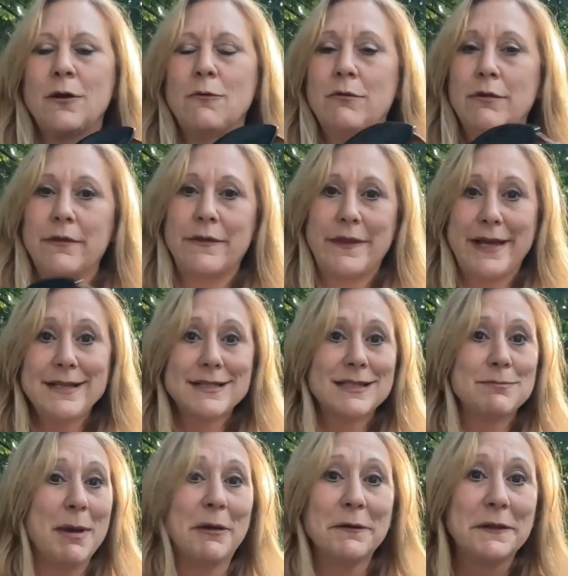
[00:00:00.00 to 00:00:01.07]
Well, that
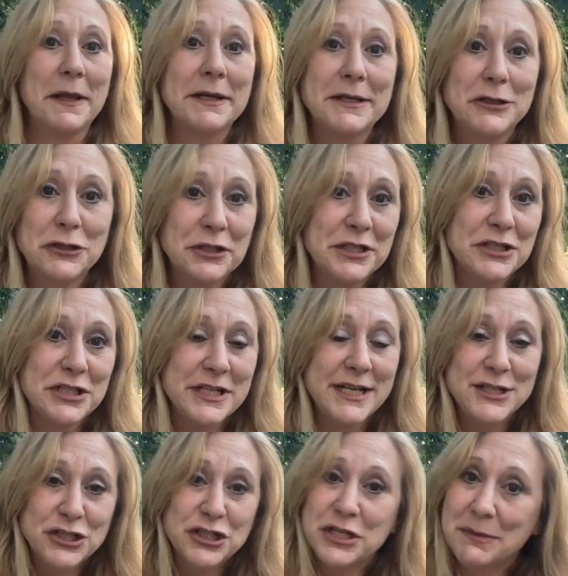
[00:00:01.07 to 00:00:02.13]
smelled like good
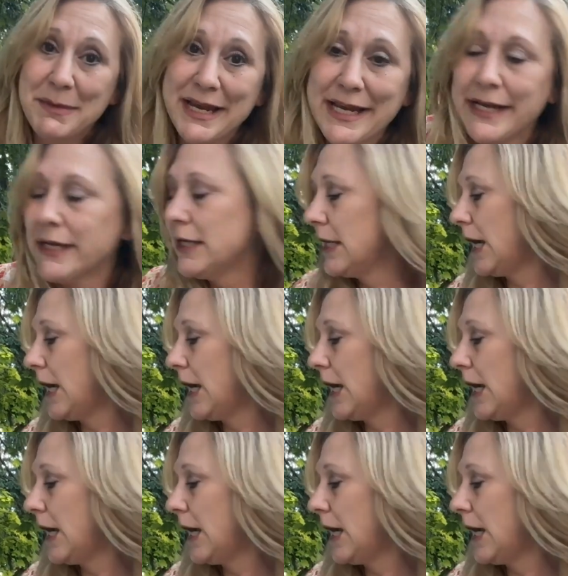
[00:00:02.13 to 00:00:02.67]
intonation to me.